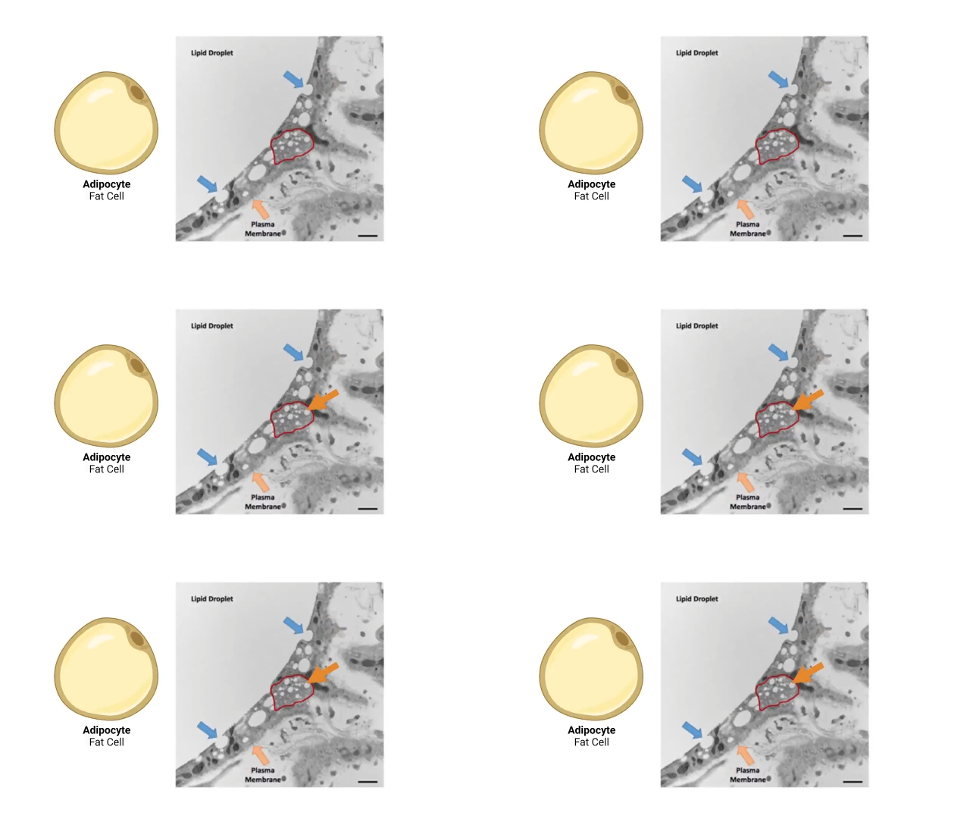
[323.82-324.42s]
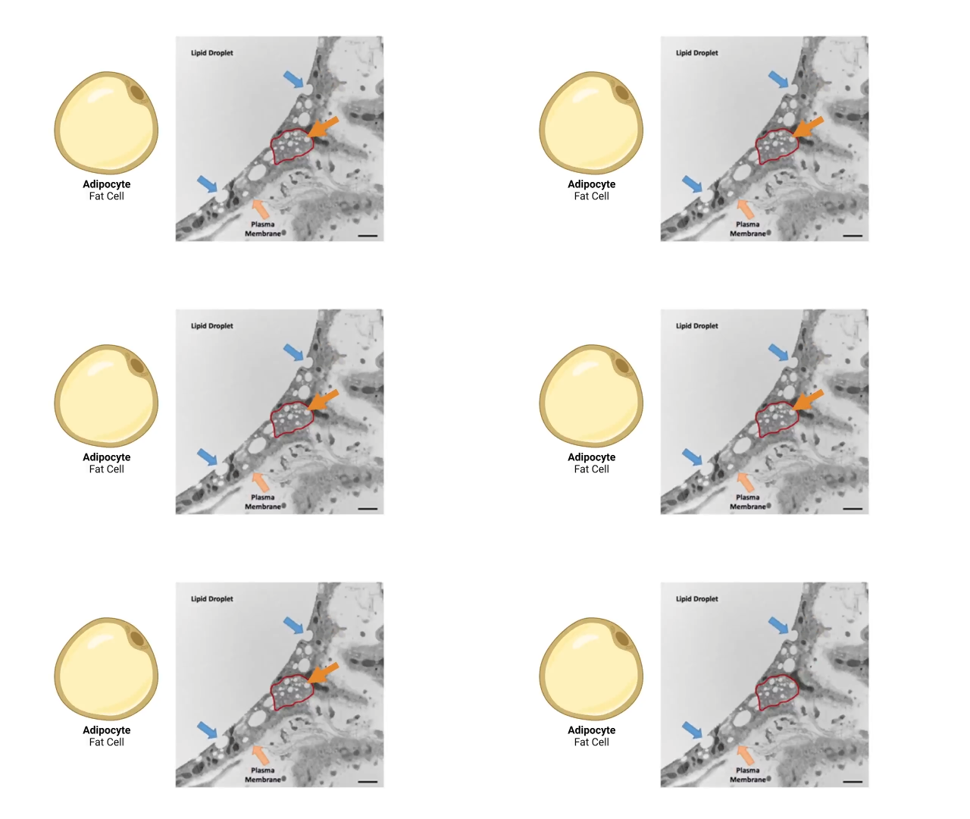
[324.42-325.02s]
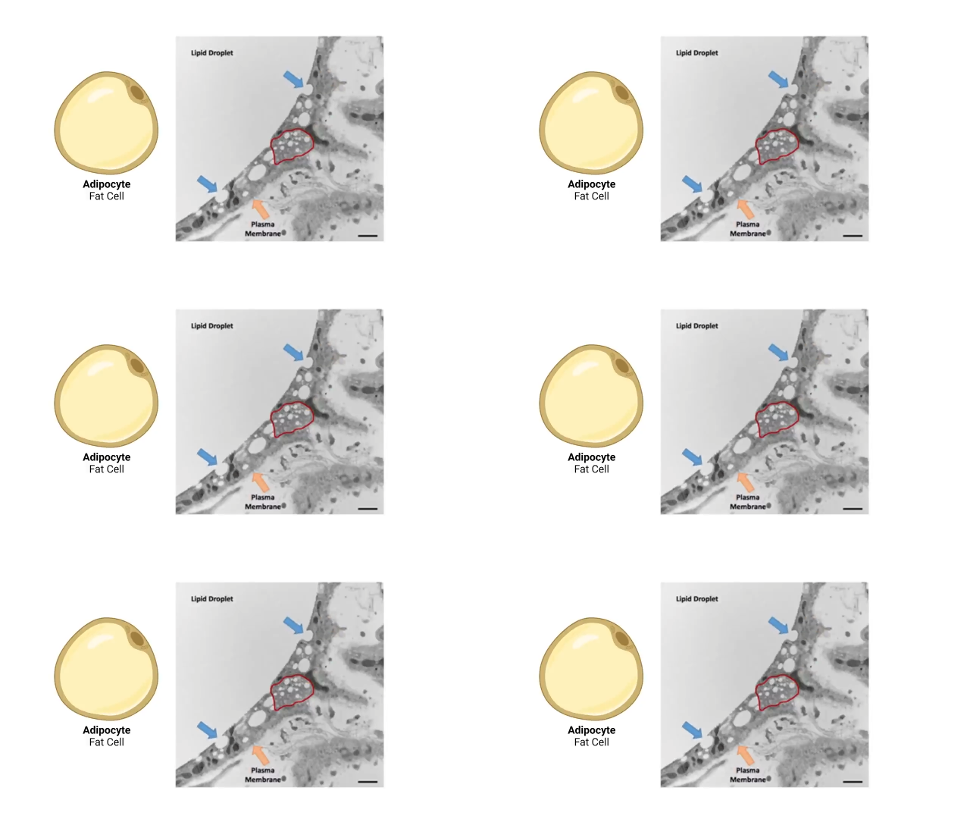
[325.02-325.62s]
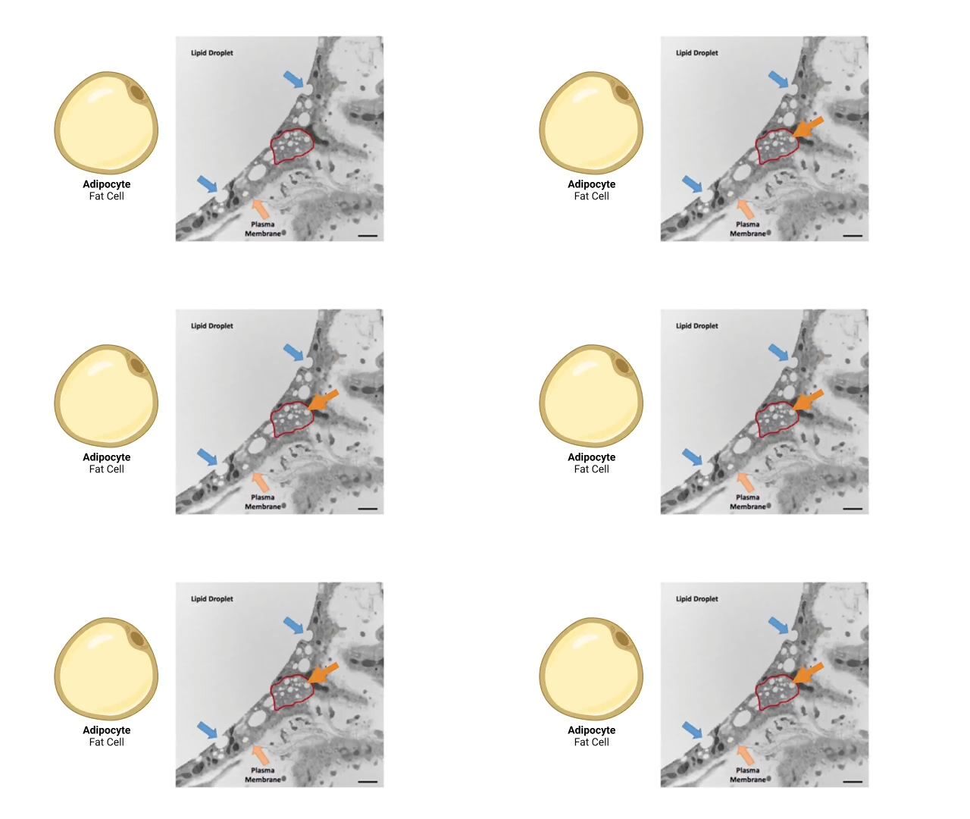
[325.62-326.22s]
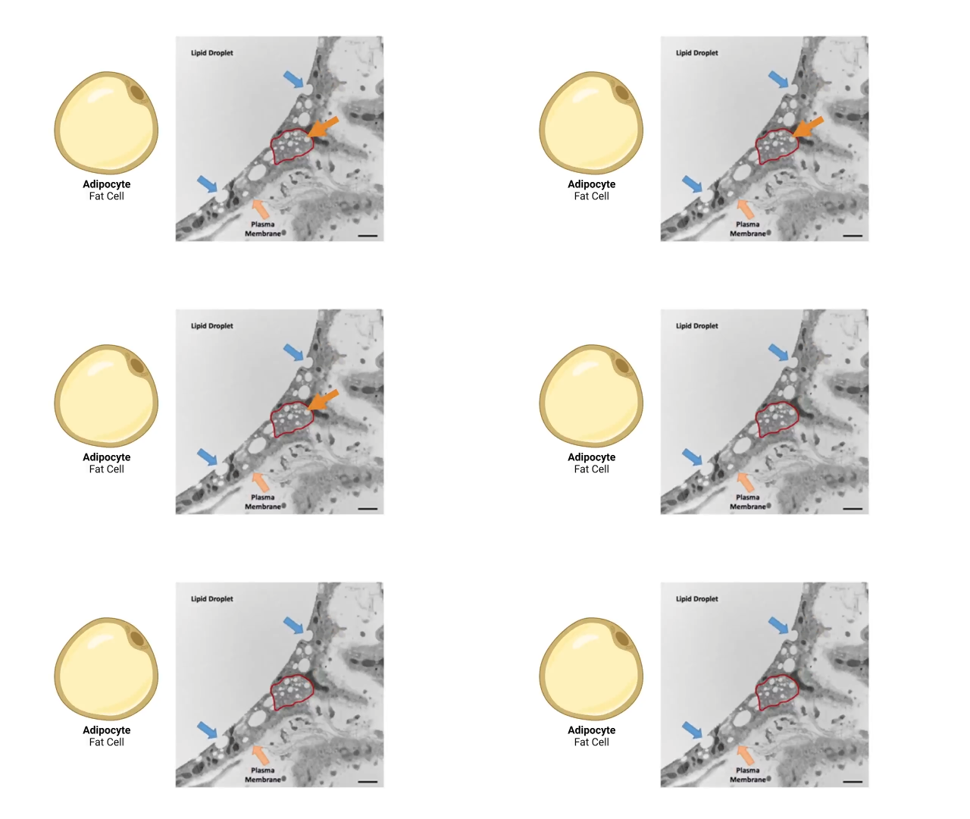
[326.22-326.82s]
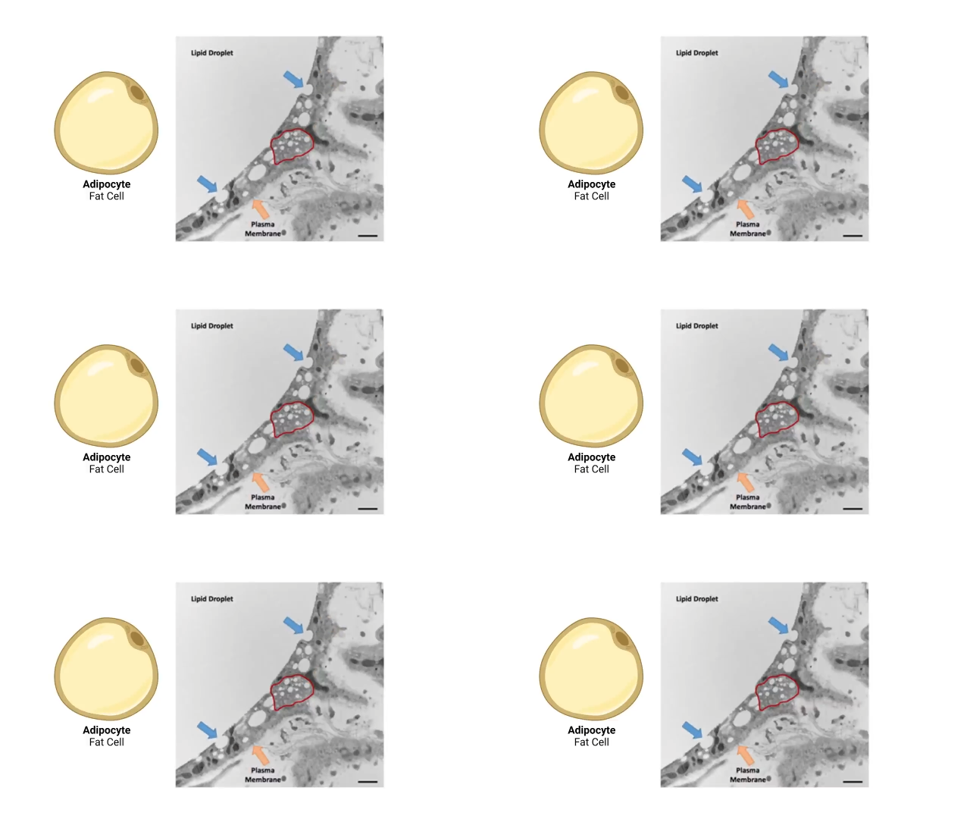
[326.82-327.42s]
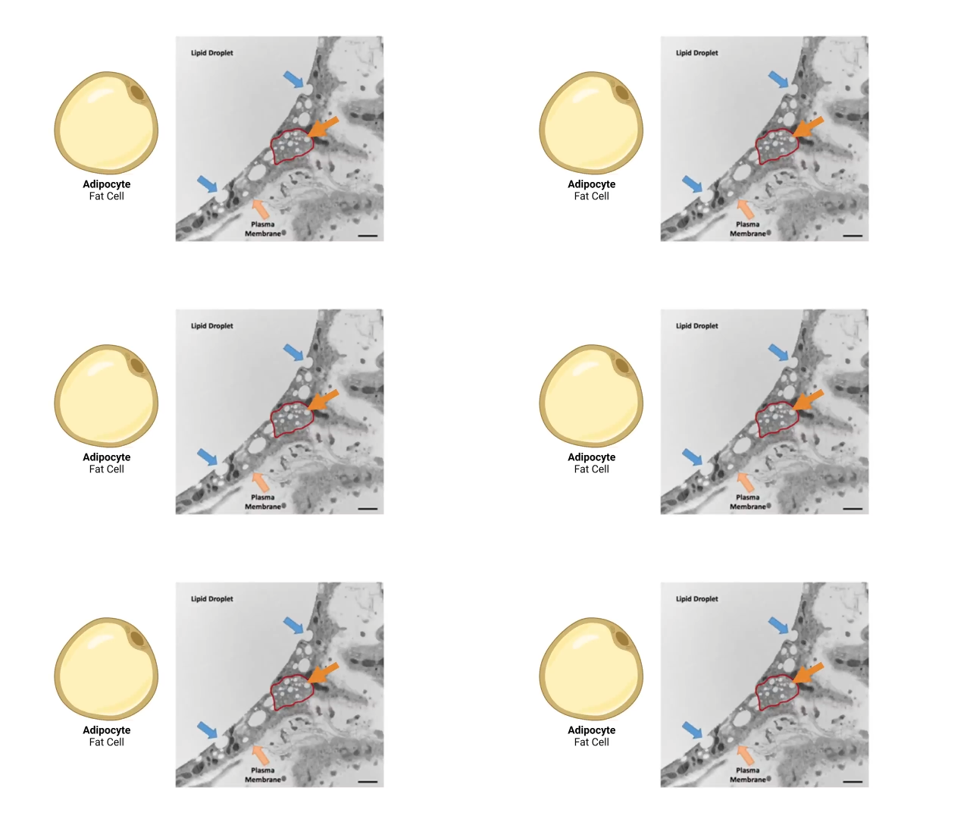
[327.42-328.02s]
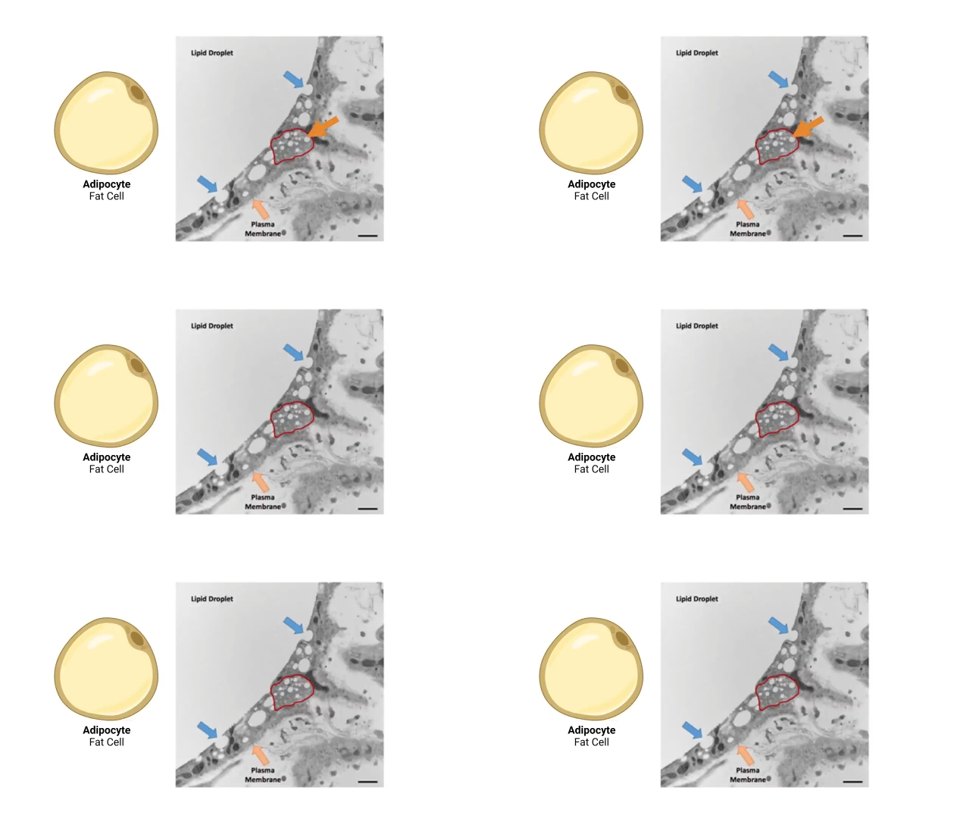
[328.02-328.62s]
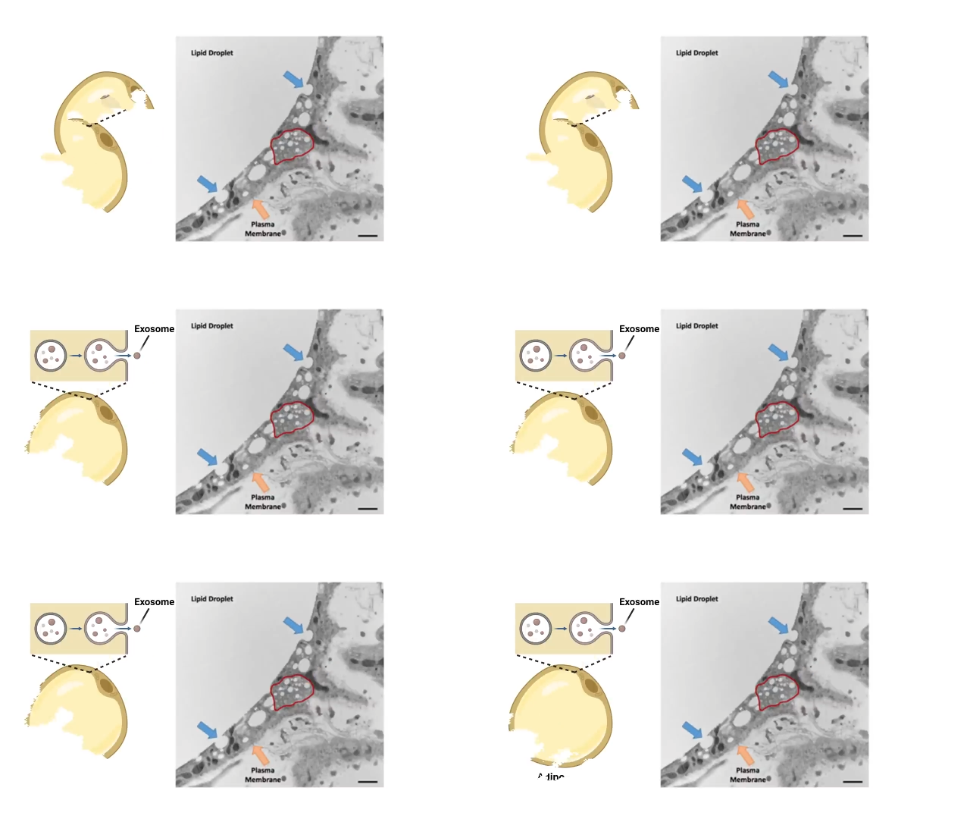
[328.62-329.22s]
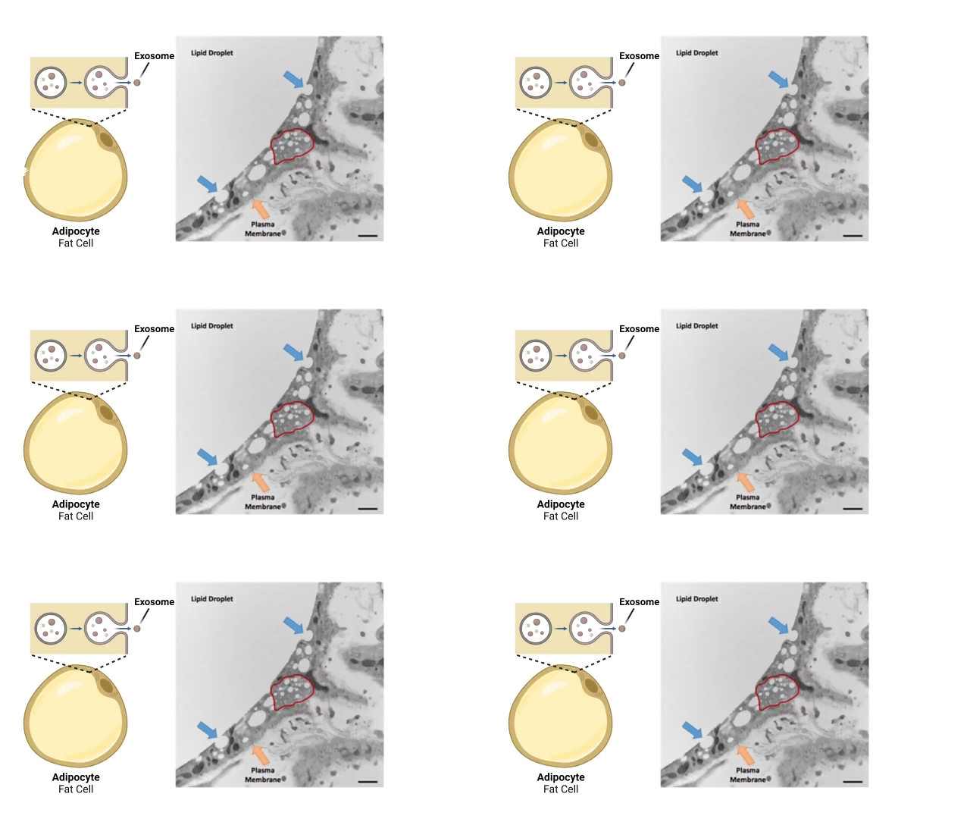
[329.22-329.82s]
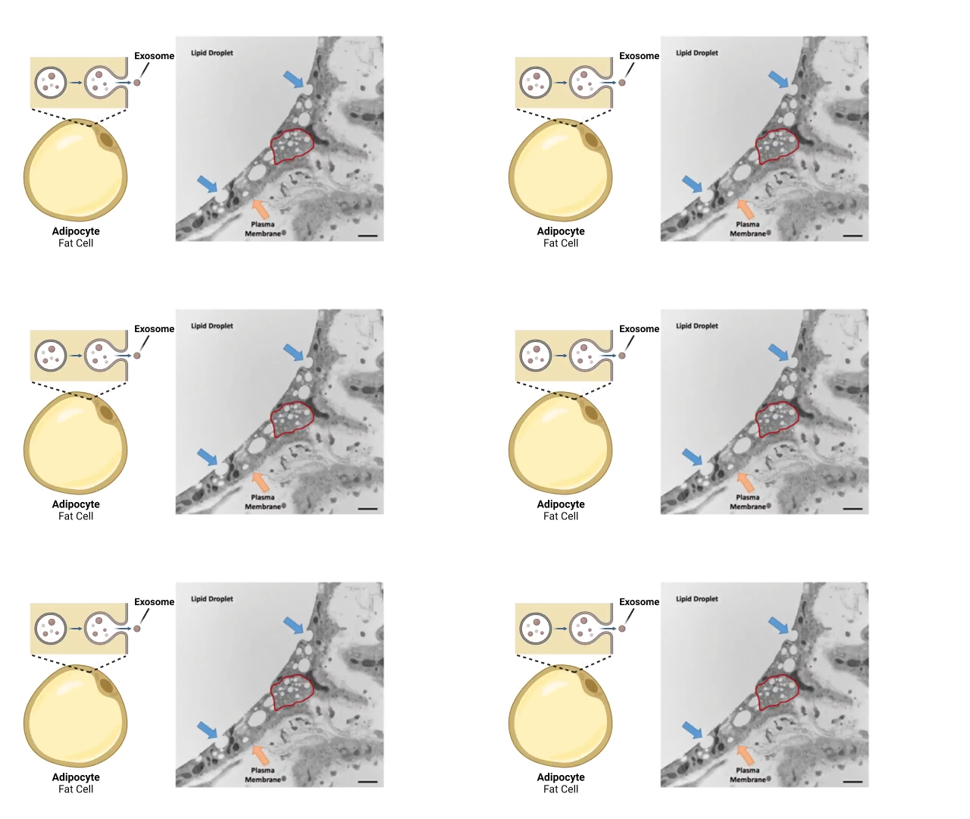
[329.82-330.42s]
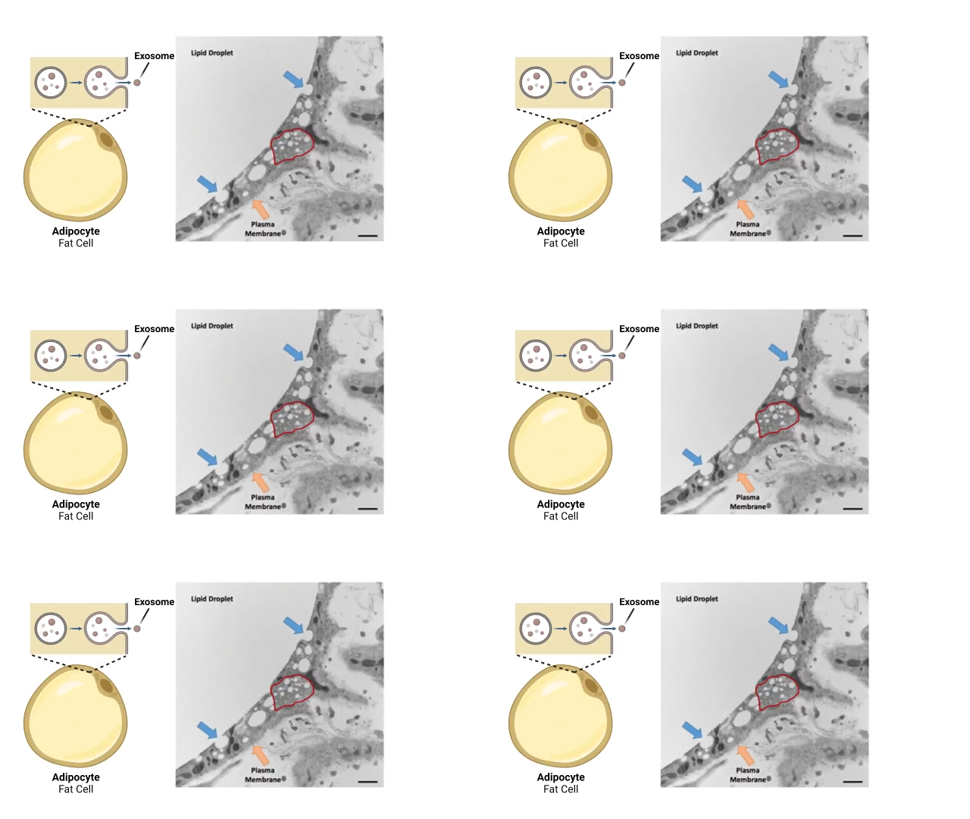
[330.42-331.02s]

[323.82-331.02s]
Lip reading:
[unreadable: no face in view]